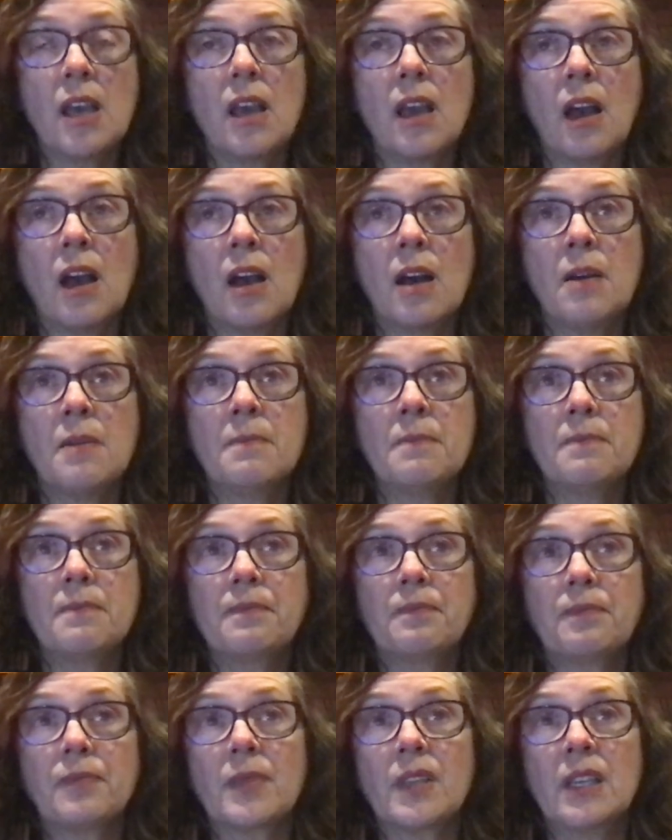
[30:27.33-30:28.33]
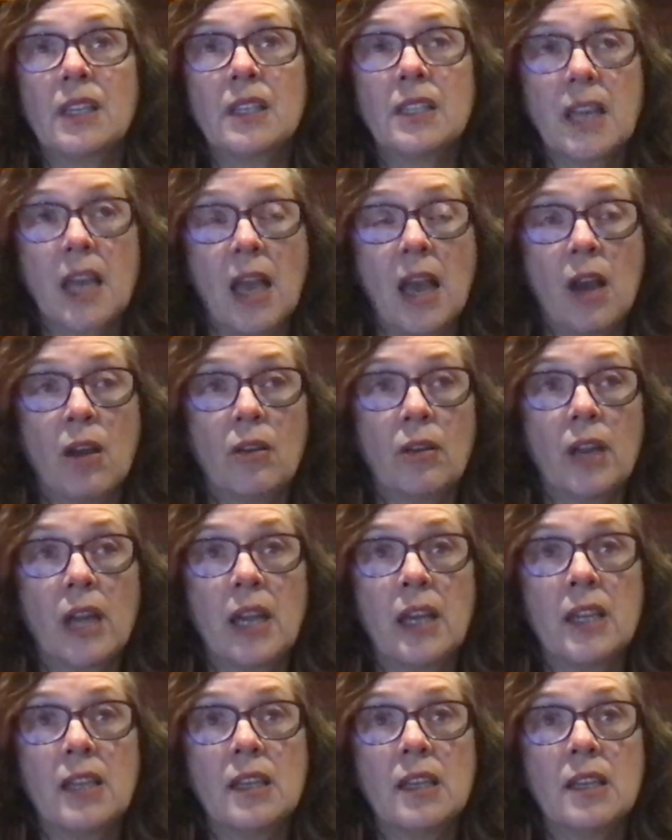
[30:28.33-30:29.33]
um, in town
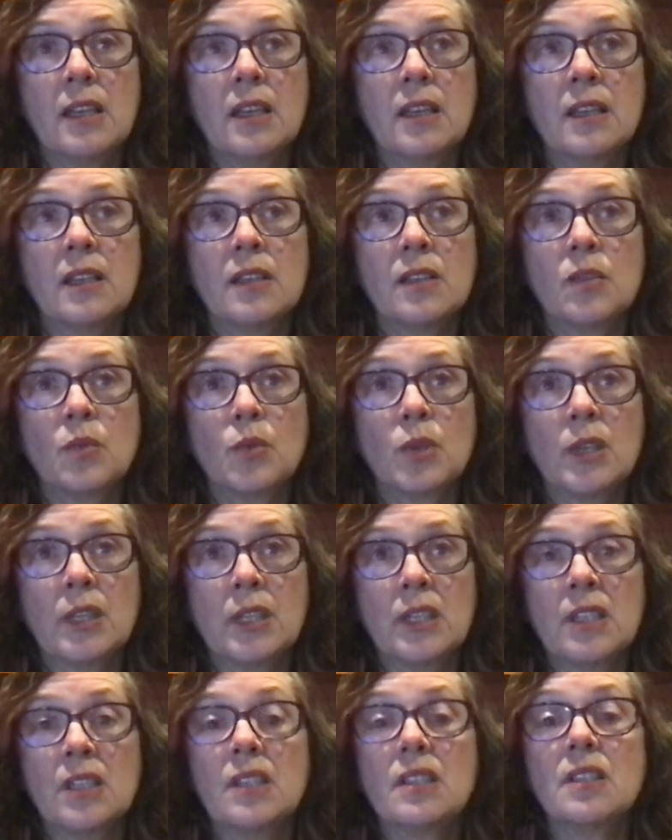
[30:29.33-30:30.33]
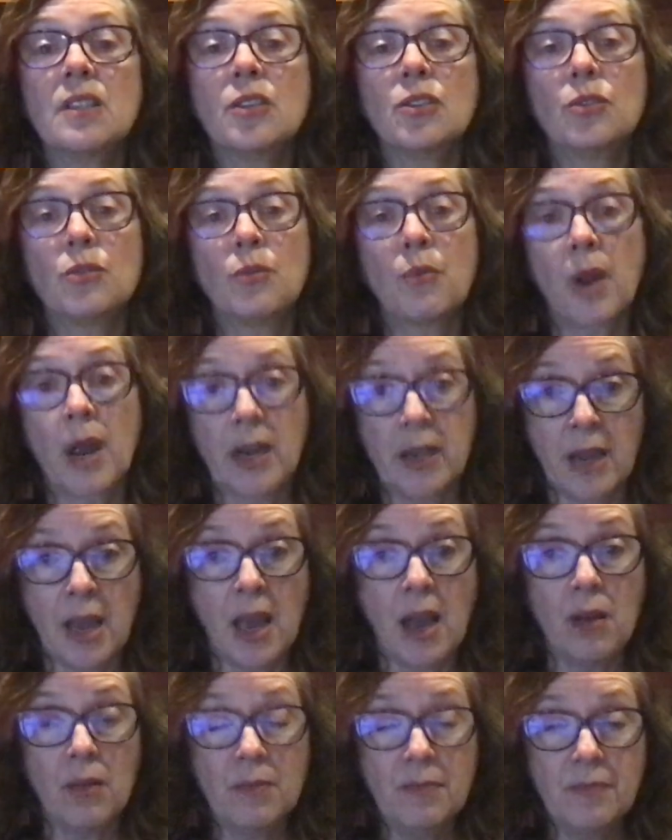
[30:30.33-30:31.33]
and he is willing to see you right
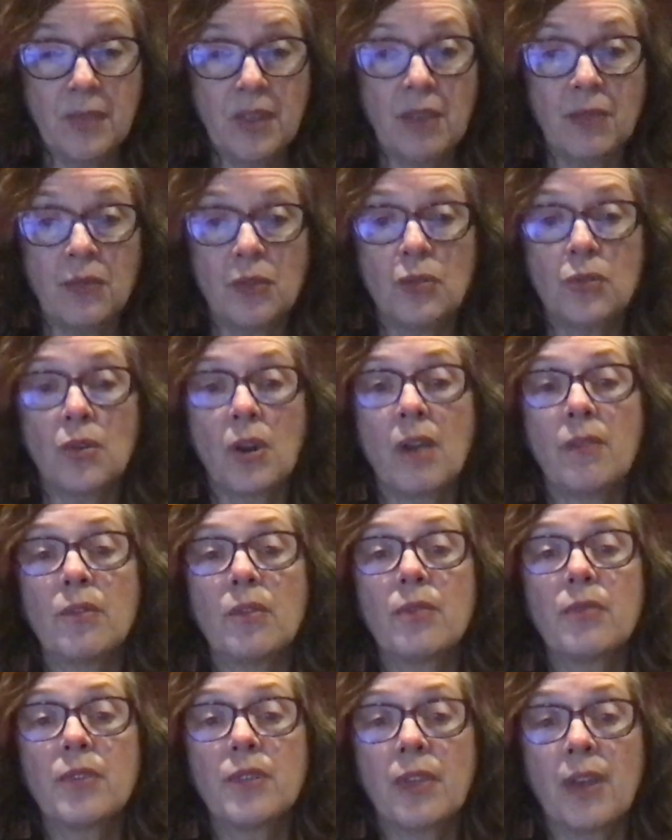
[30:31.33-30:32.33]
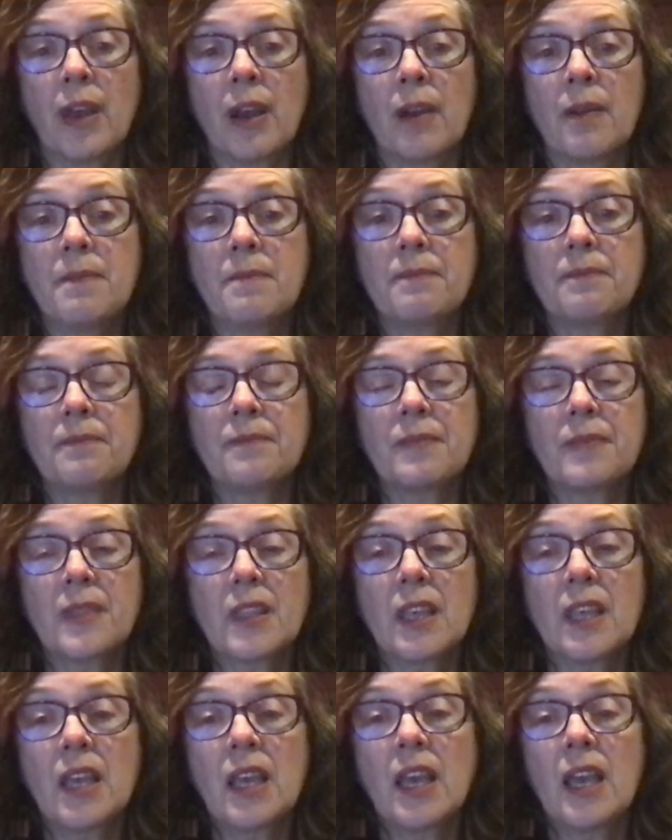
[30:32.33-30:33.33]
now if you drive over there
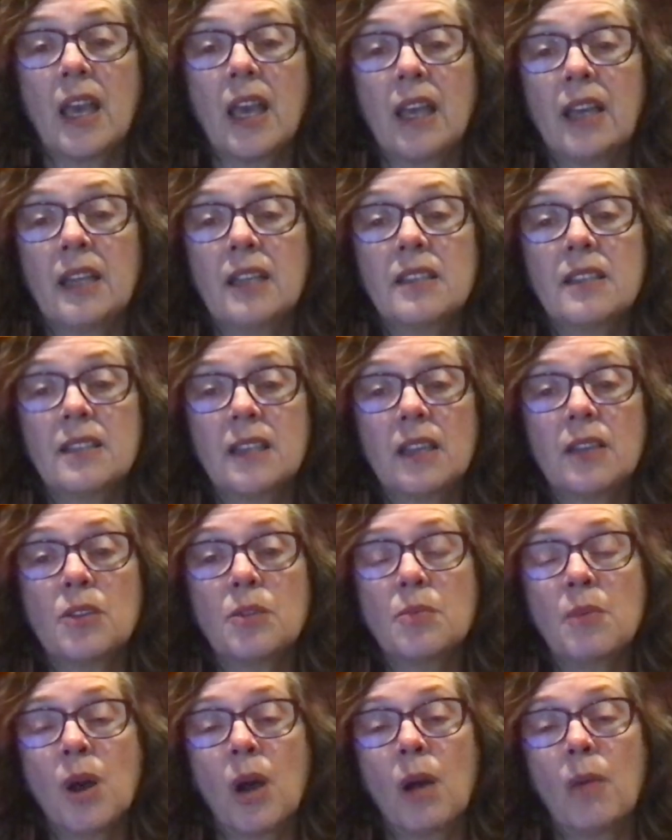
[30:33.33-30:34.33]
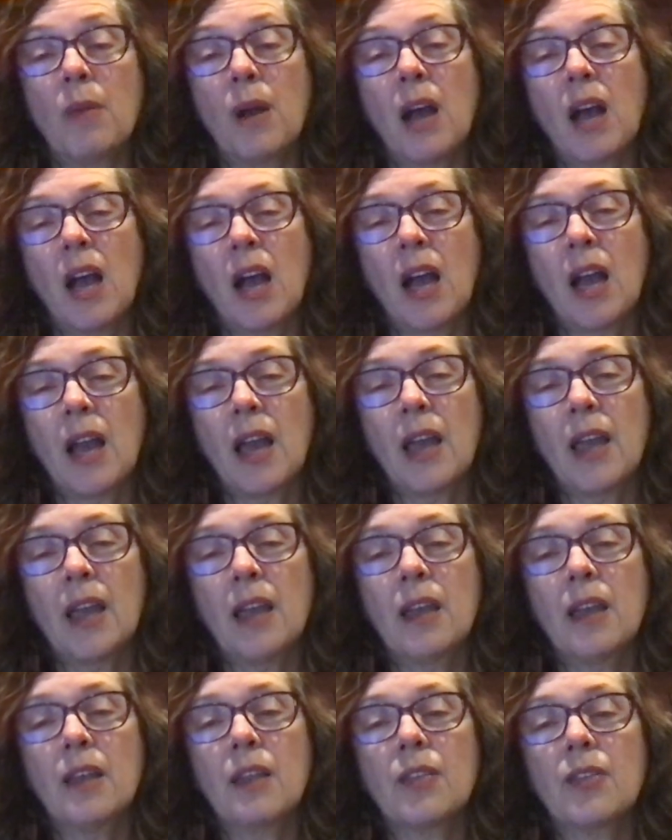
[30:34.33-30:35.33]
and he said to mom,
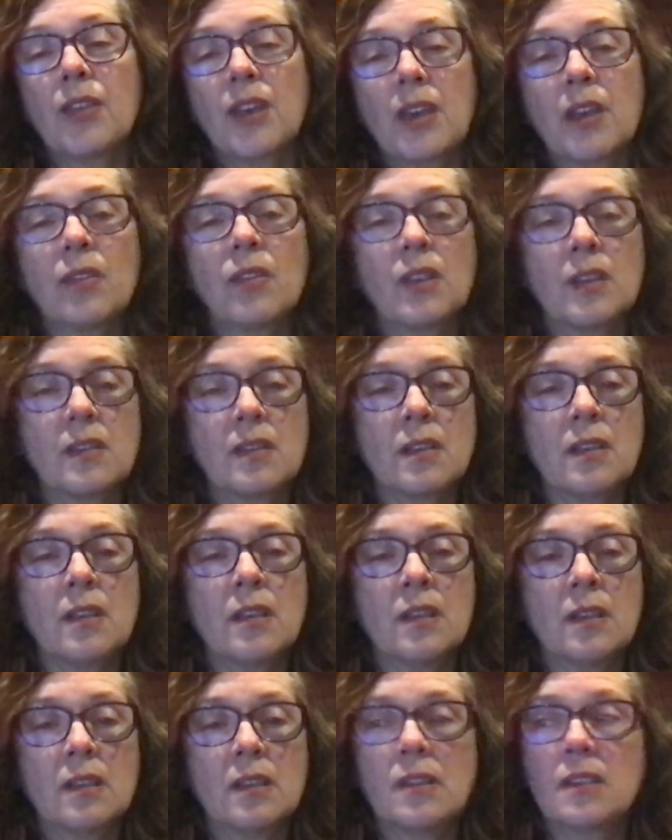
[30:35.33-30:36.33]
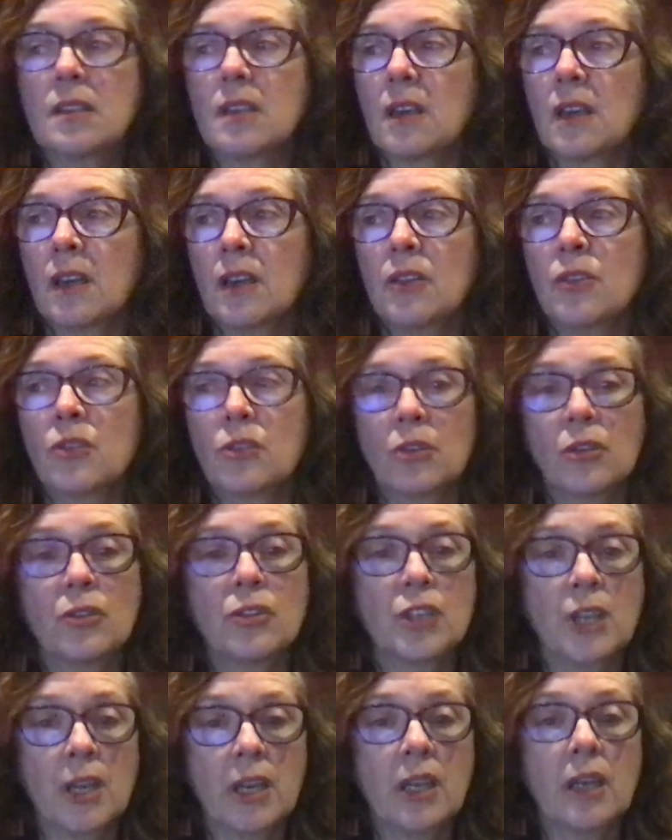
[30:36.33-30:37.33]
I think this is a
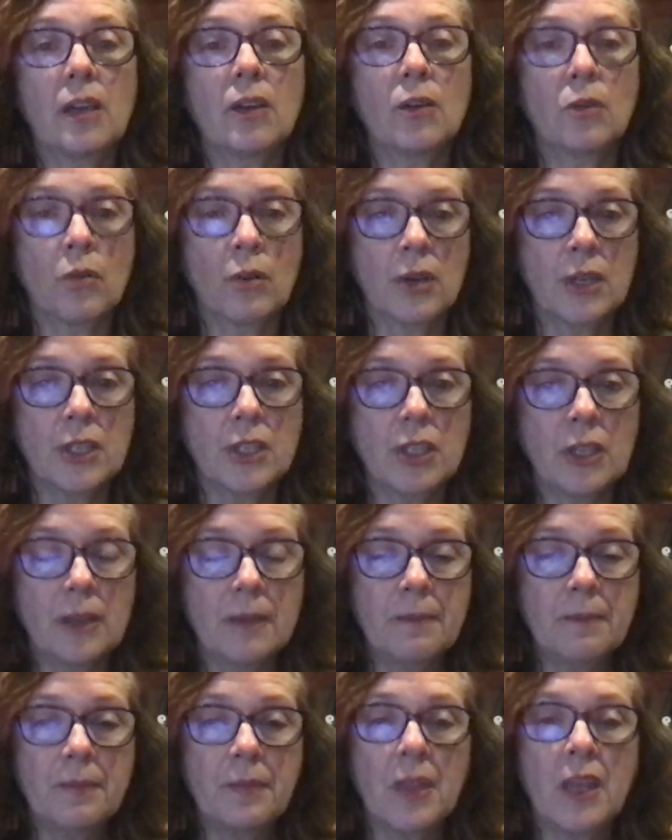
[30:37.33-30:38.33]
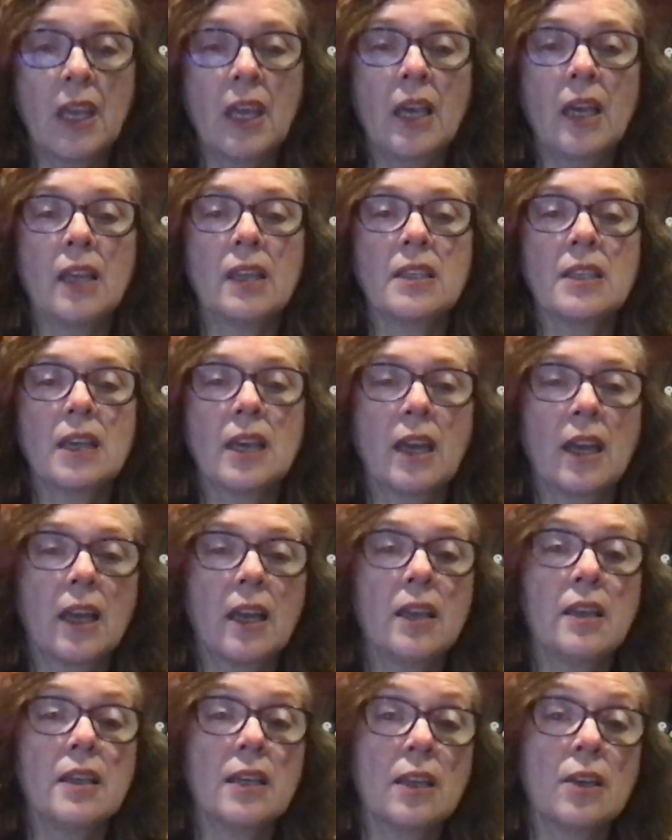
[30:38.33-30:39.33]
neurogenic origin, and
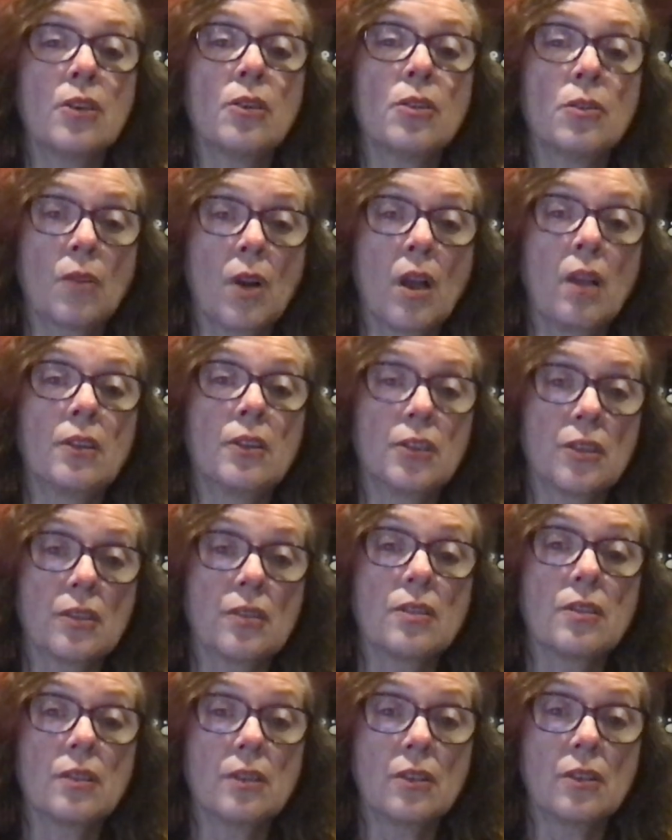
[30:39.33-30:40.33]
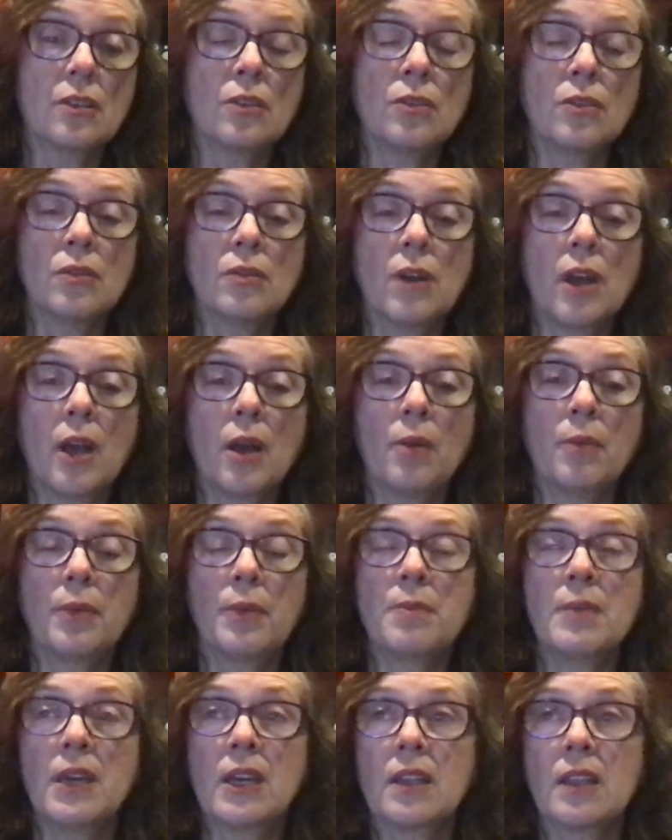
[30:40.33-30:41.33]
I need a neurologist to help
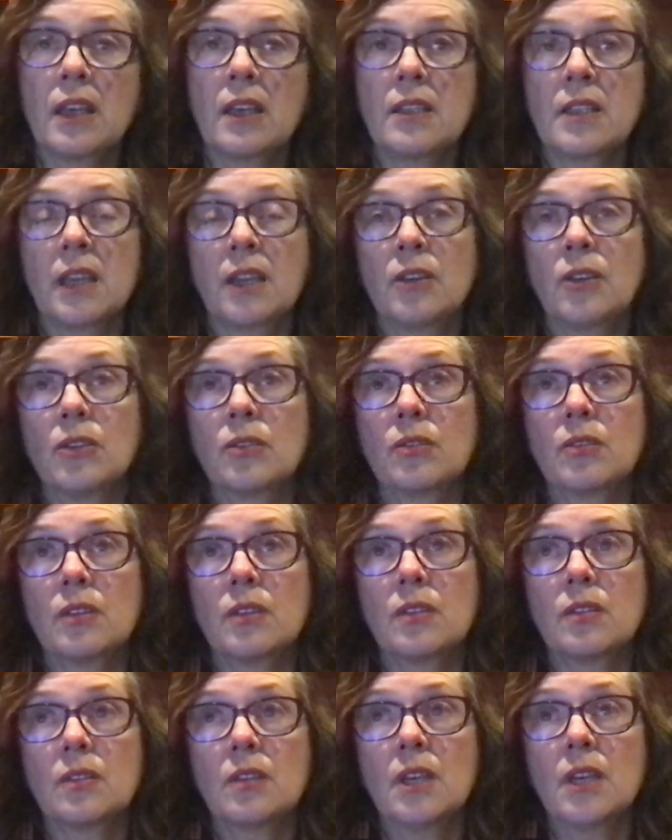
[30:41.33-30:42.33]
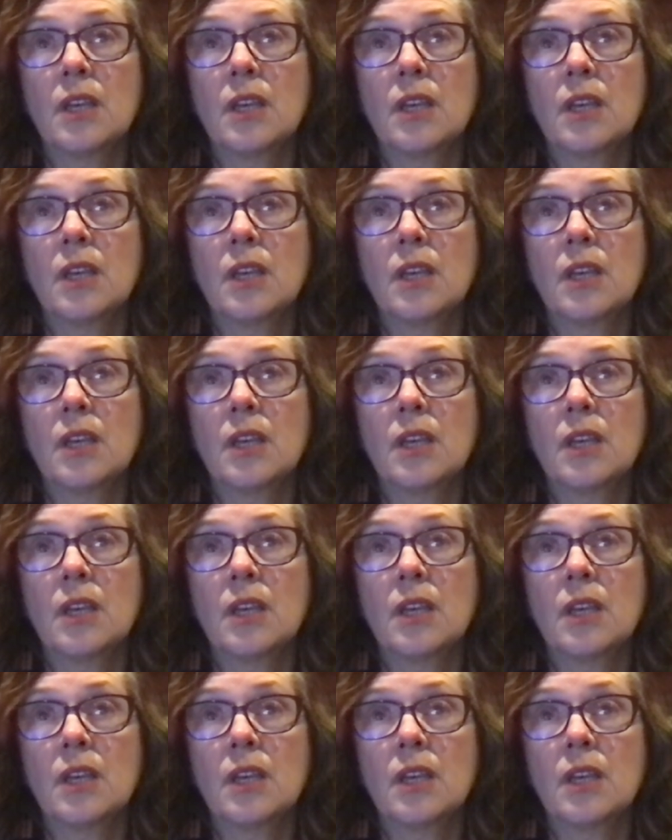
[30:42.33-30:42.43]
make that diagnosis.